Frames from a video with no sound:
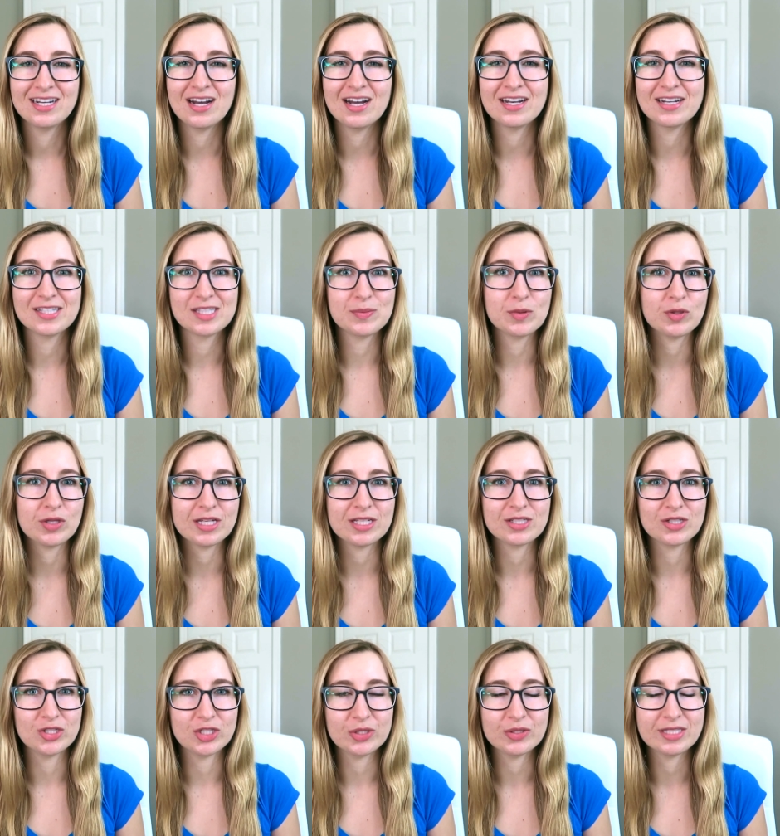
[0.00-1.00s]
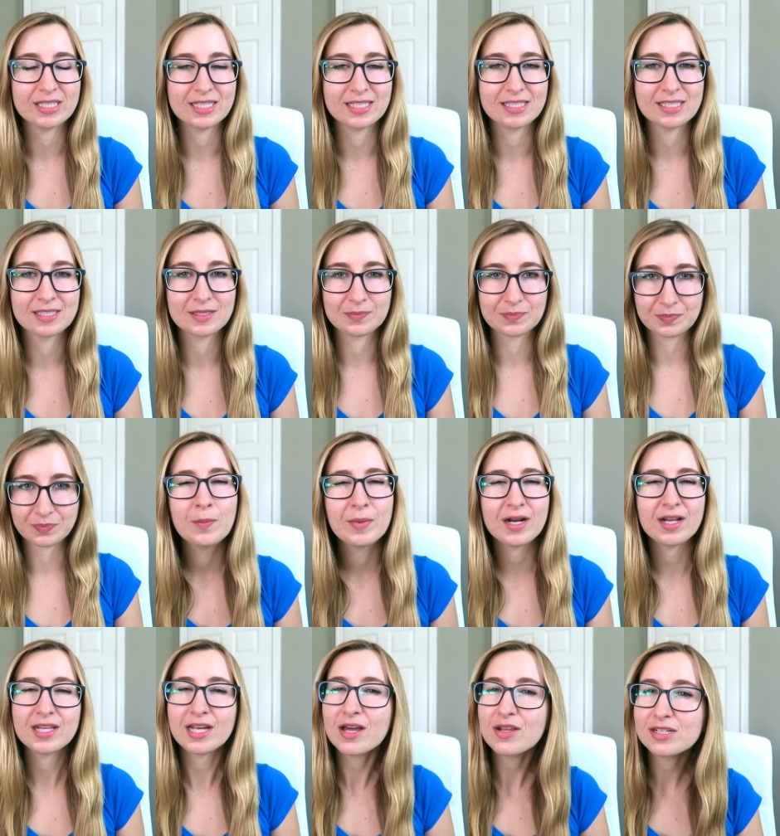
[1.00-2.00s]
on smoothies or juices. But
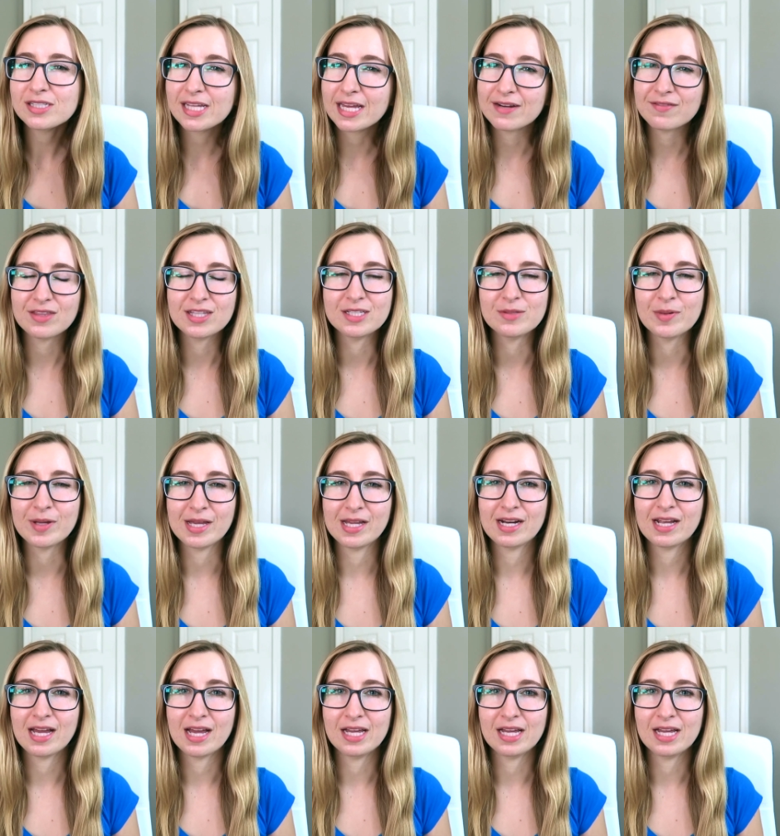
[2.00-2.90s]
on the other side of the debate,